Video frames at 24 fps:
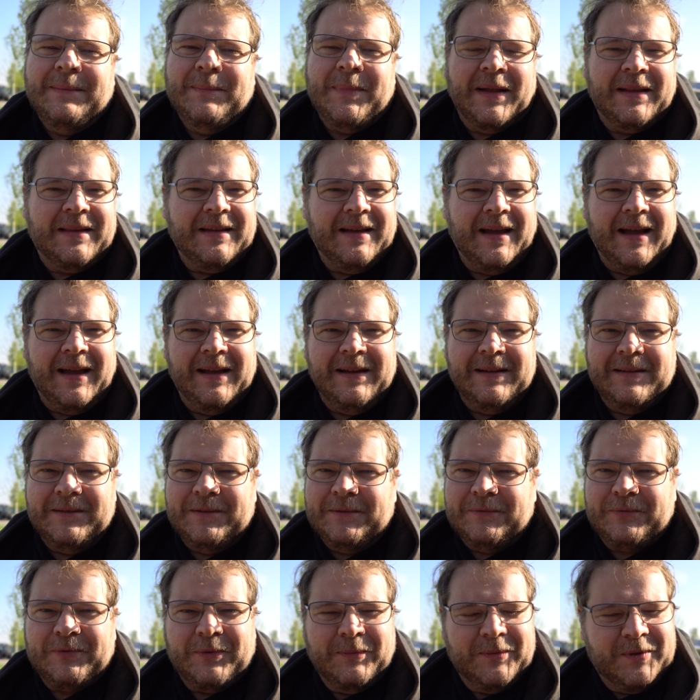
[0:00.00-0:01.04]
but
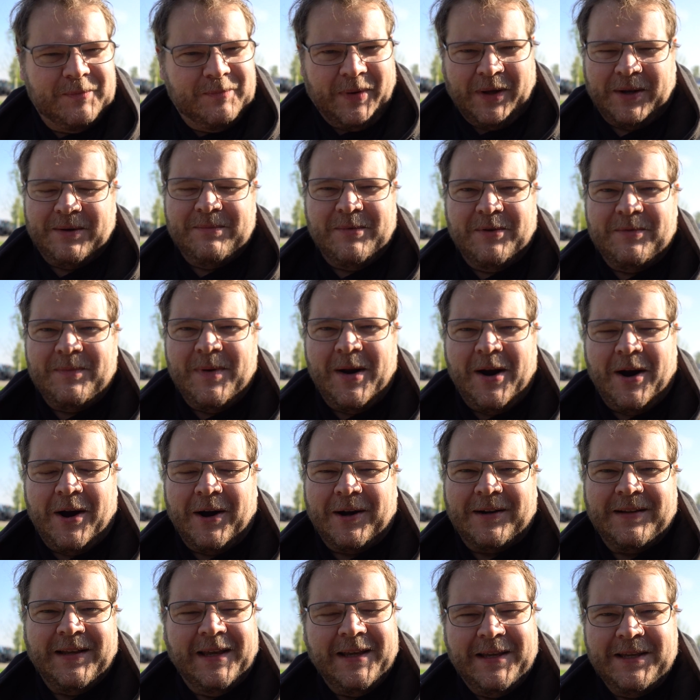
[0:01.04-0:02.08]
from the bottom of my
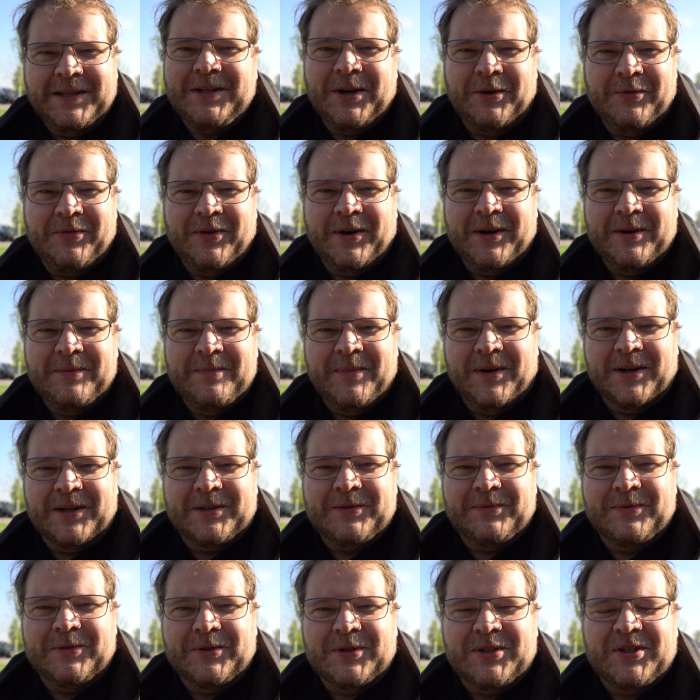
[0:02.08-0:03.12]
heart, thank you so very
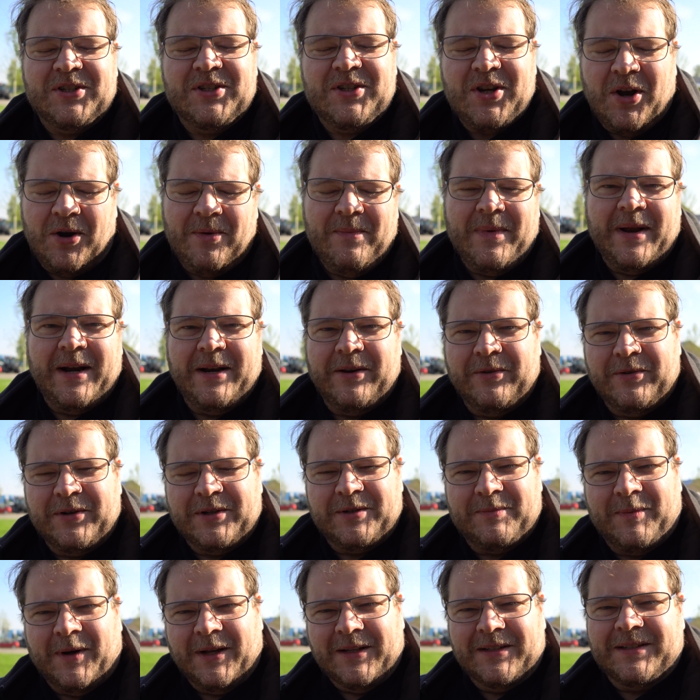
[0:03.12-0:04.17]
much for so many
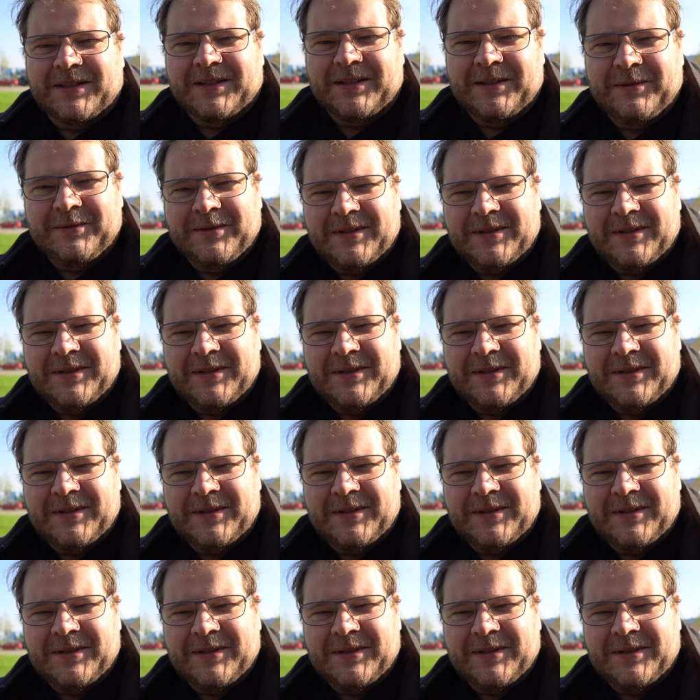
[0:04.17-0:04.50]
responses.